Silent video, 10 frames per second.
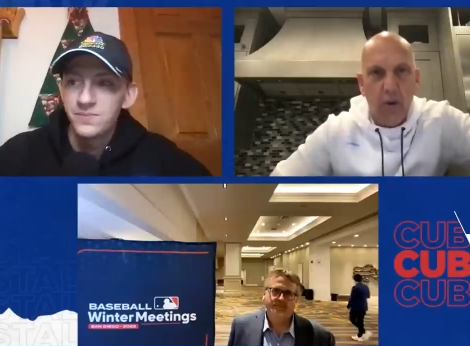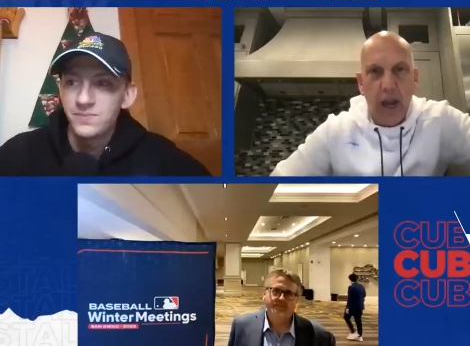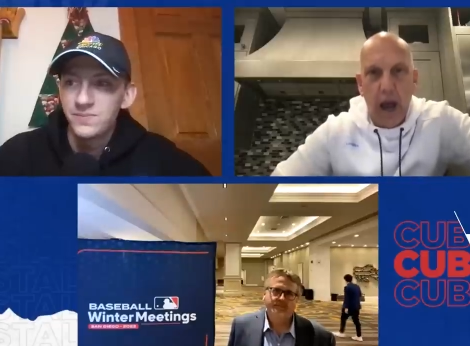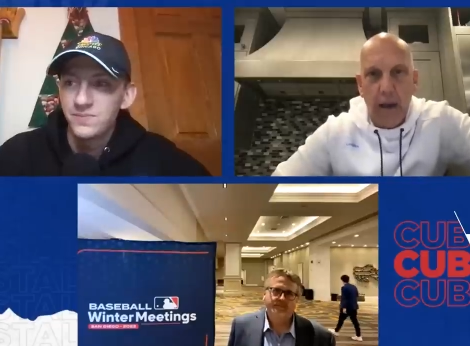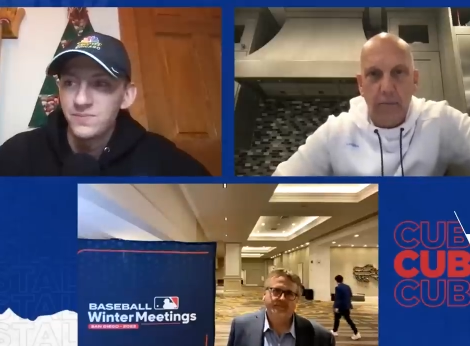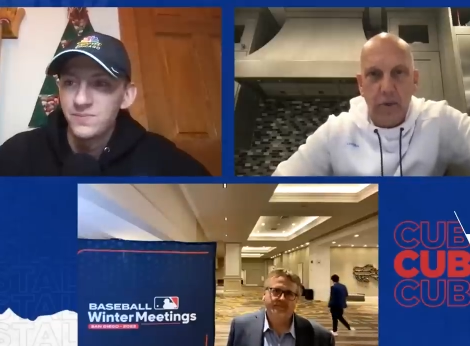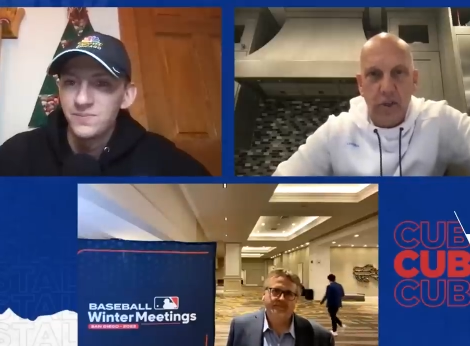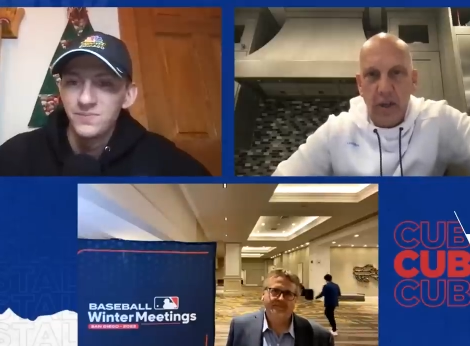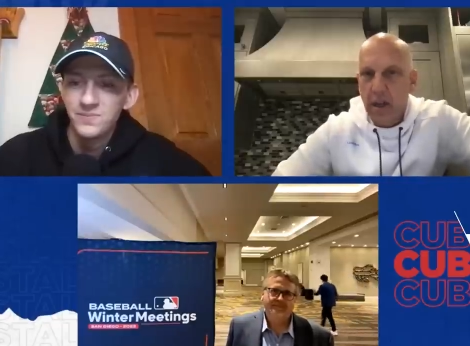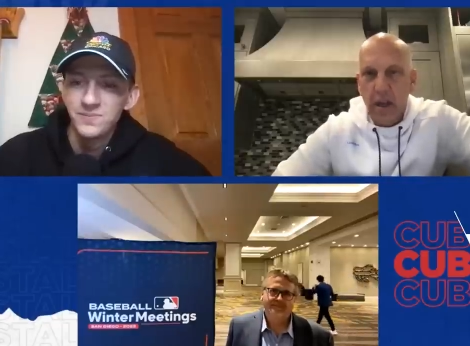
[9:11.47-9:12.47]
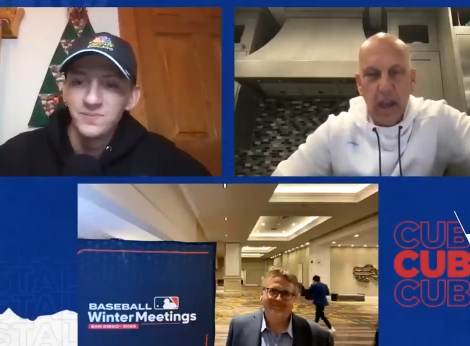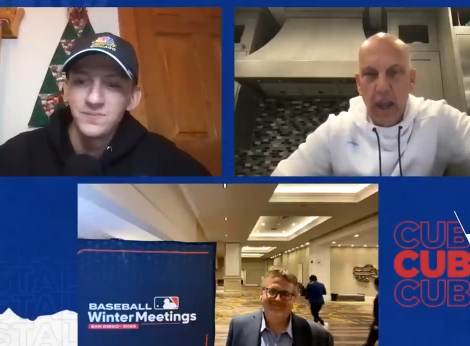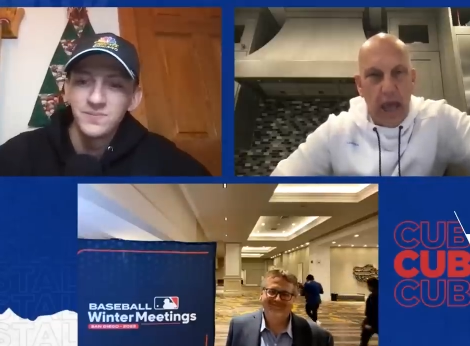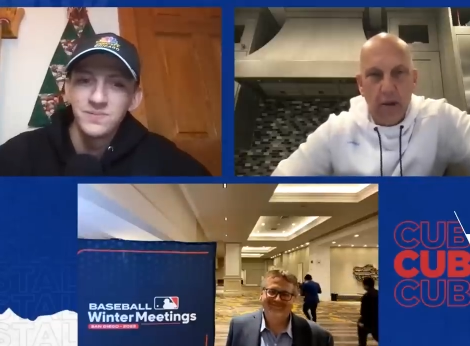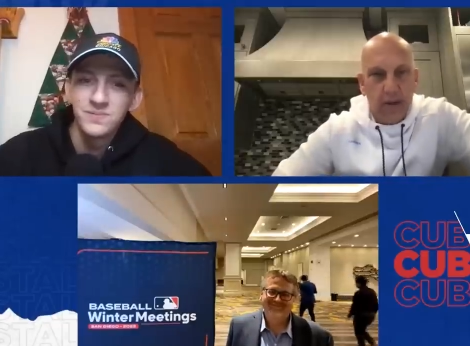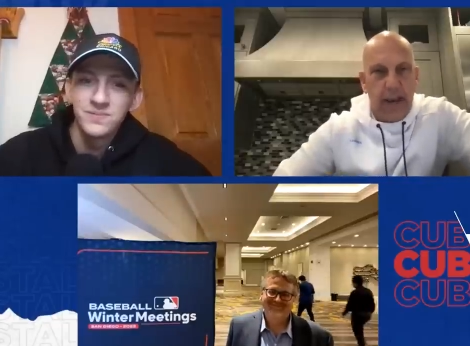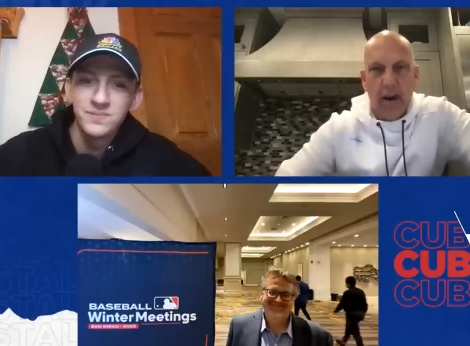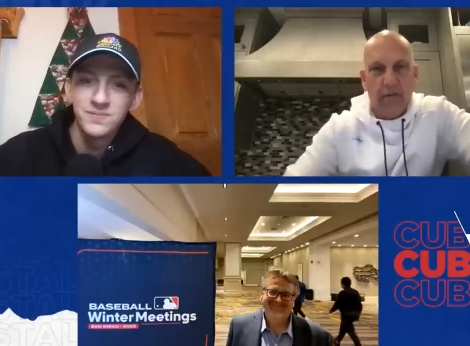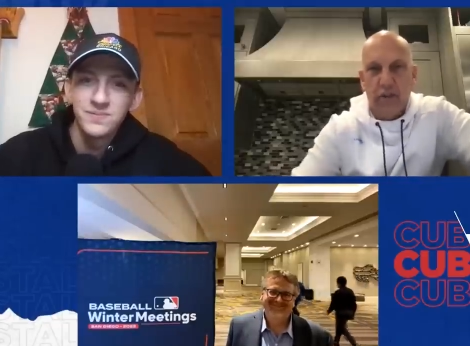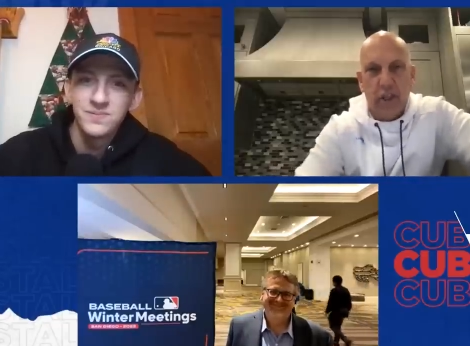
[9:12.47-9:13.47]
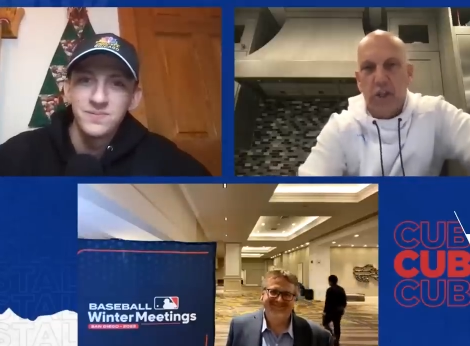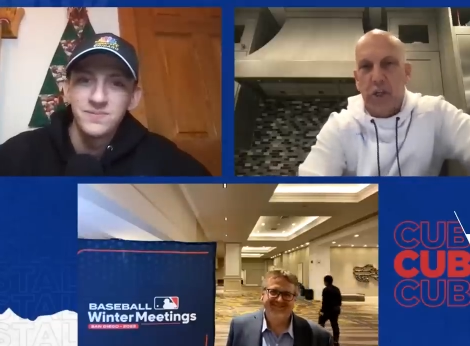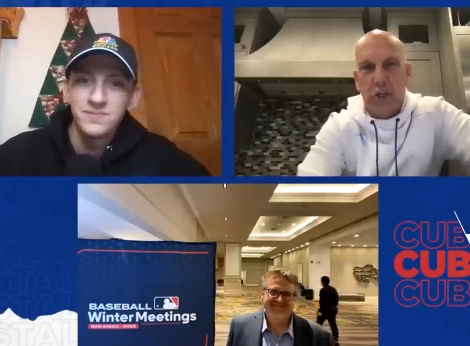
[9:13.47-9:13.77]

Speaker 1: Cubs. Yeah, I don't care if it's the